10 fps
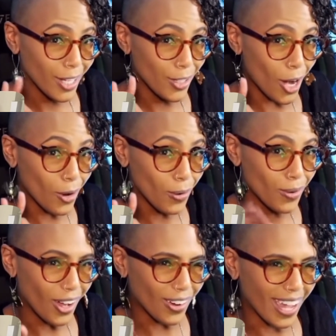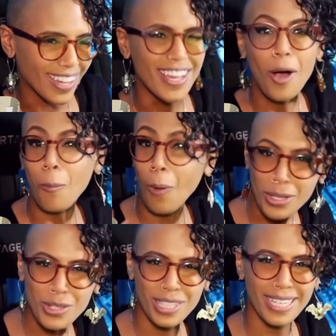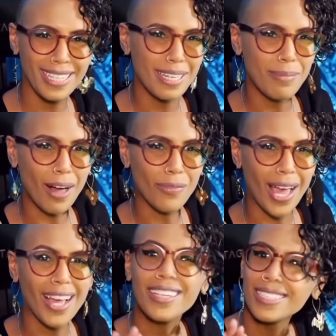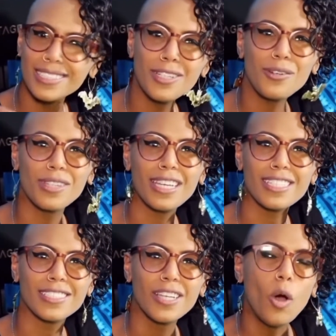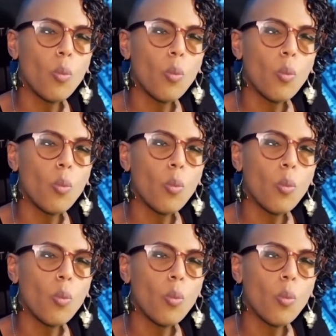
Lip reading: No? Okay, while you're thinking about that, consider this.